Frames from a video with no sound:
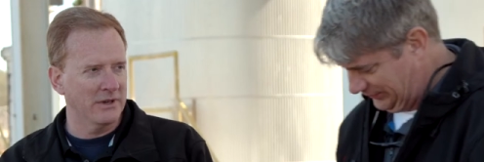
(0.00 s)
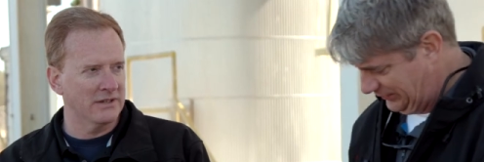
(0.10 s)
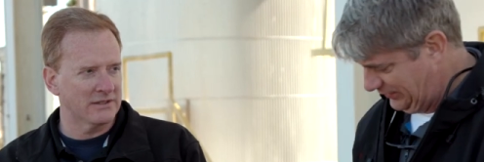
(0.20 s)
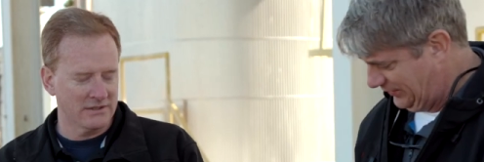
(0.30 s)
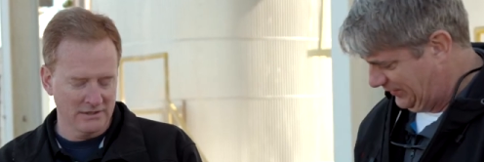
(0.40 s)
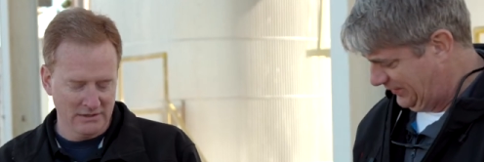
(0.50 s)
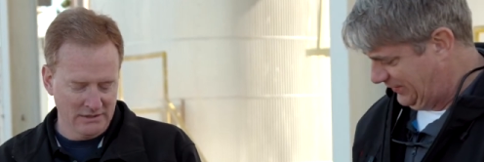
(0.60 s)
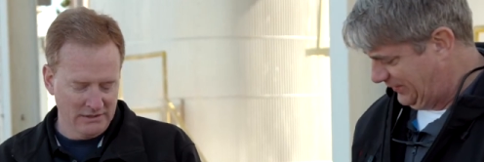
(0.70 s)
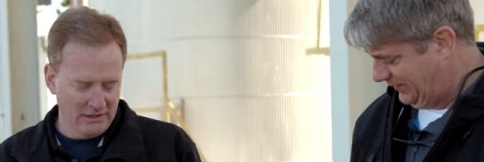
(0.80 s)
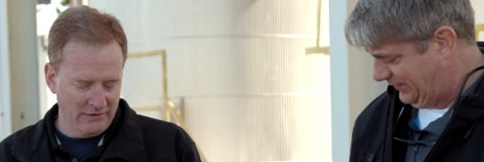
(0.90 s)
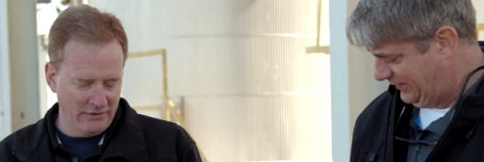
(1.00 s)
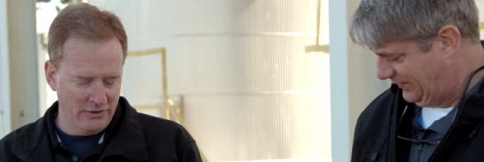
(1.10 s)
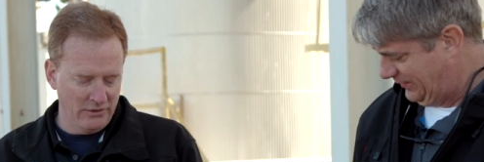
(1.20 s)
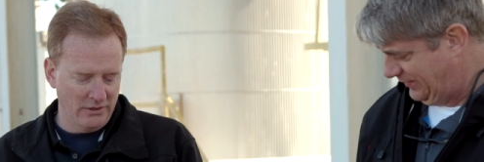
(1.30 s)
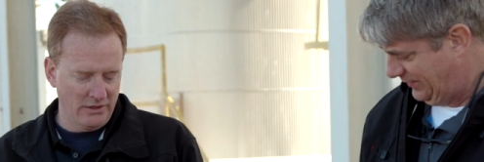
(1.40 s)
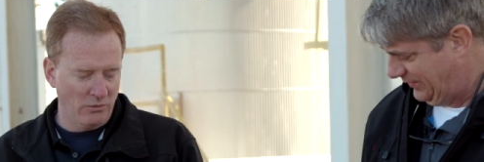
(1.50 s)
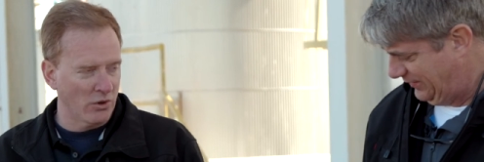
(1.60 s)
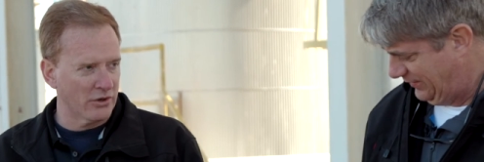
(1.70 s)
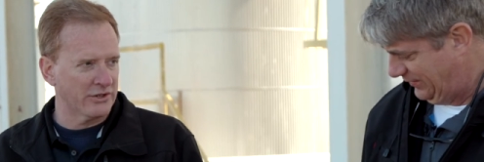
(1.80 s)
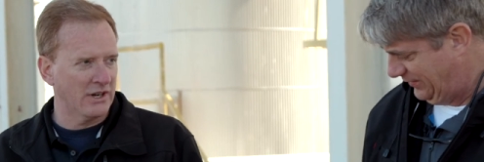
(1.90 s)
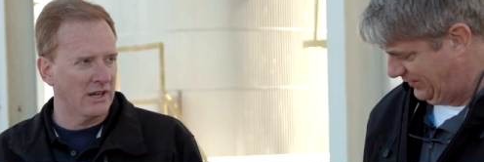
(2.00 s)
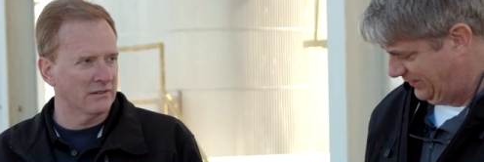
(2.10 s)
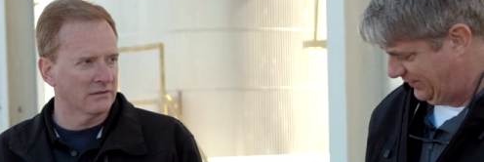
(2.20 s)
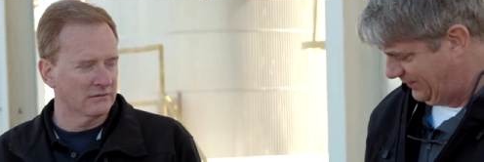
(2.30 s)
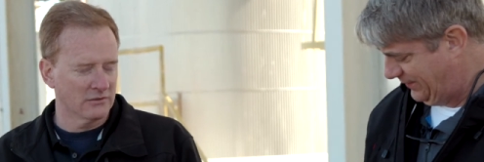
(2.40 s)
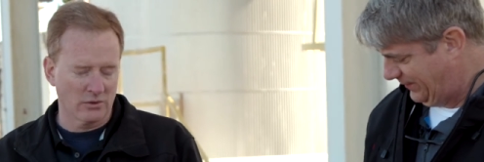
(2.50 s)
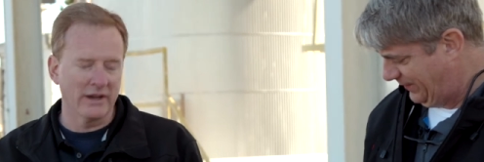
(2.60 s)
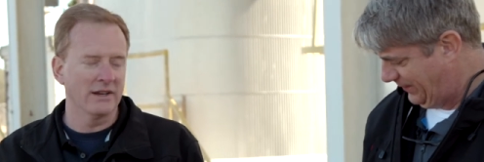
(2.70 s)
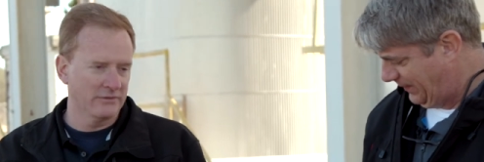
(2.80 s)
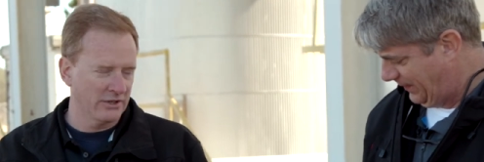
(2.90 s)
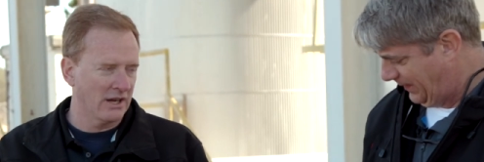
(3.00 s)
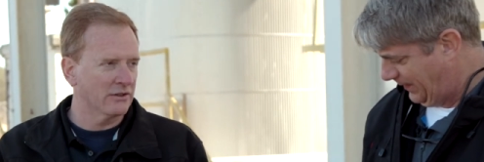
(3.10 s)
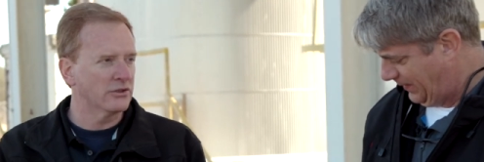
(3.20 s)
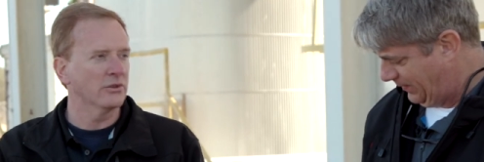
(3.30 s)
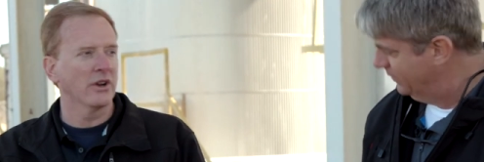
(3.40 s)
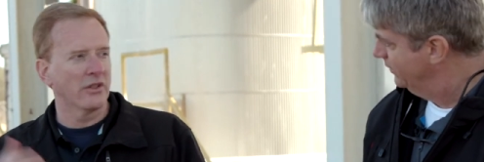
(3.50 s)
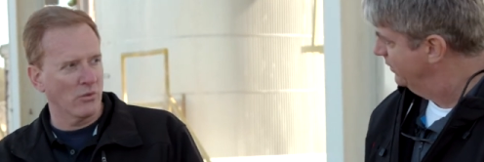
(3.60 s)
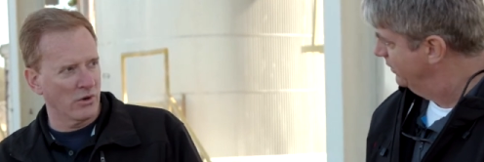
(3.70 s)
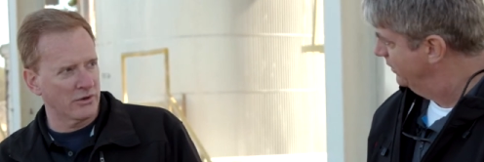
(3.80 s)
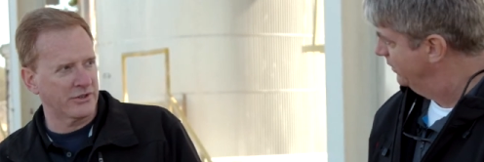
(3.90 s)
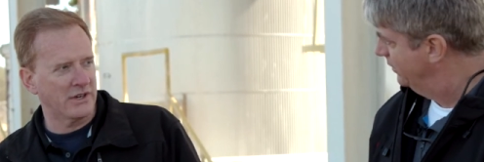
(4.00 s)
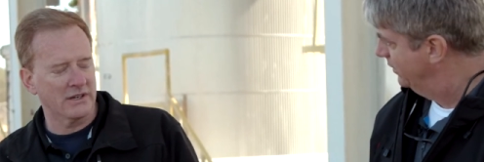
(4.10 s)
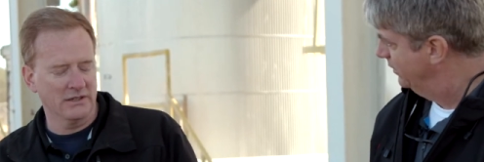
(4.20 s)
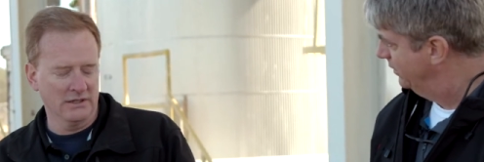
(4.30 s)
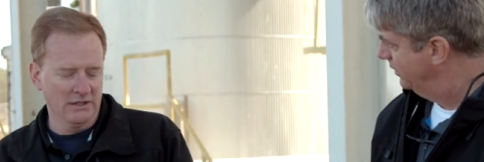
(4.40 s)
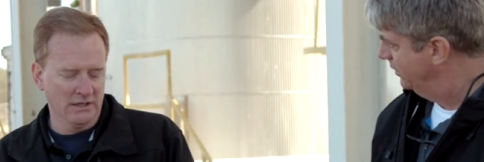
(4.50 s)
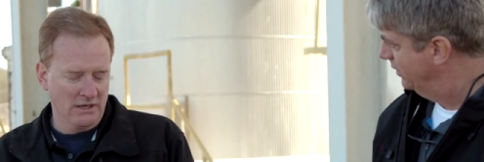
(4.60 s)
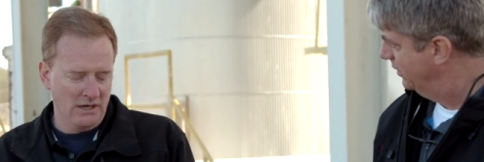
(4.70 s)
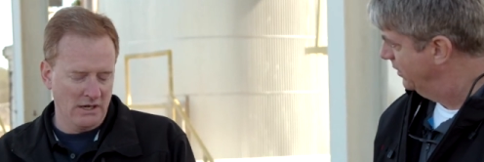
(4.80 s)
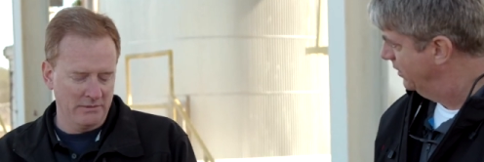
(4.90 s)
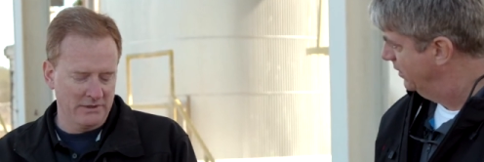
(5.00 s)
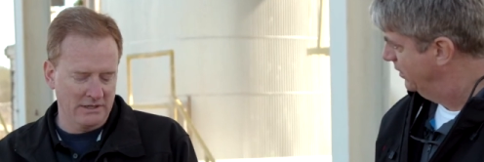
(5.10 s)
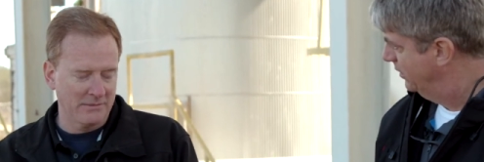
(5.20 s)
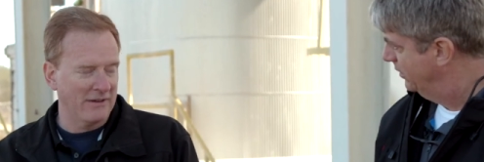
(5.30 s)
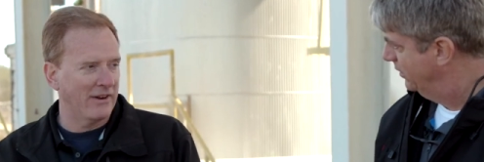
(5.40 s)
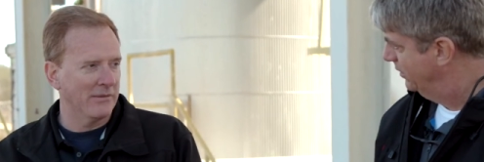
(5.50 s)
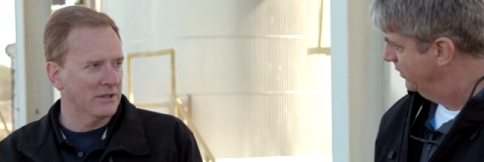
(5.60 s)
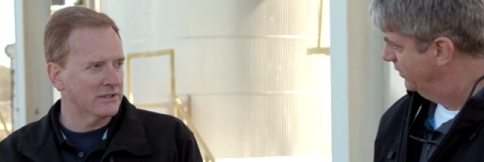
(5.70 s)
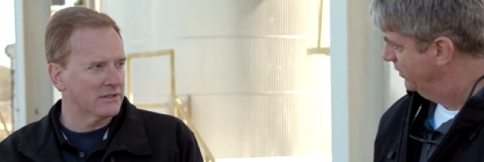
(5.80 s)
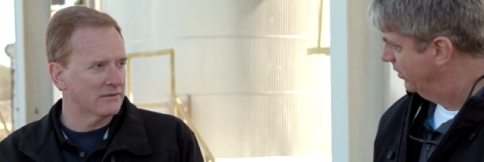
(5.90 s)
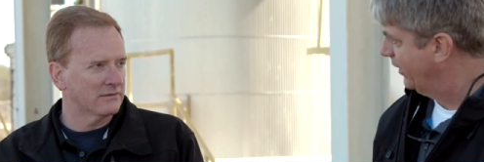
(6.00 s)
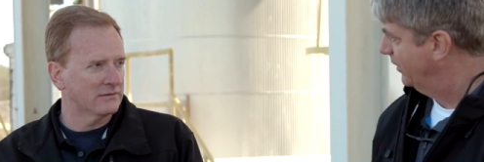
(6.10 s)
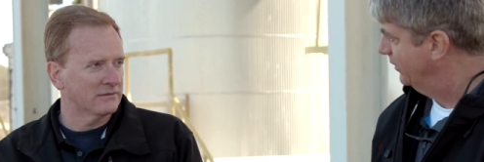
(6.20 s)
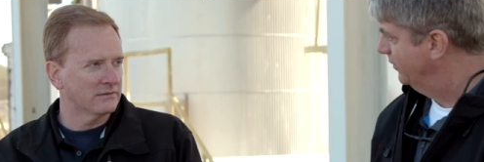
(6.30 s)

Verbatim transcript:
Speaker 1: minutes. If you're doing a water shot or any shot to another water shot, it takes about 5 minutes. Okay,